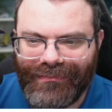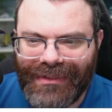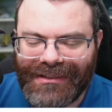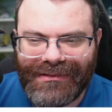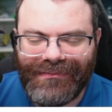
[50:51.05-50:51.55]

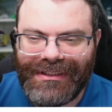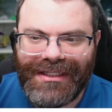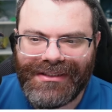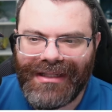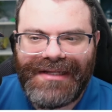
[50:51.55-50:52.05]
That's T
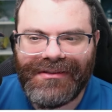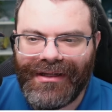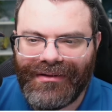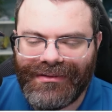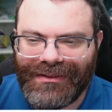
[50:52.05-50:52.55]
is the last
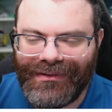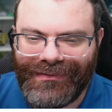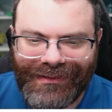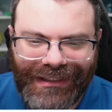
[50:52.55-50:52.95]
letter, so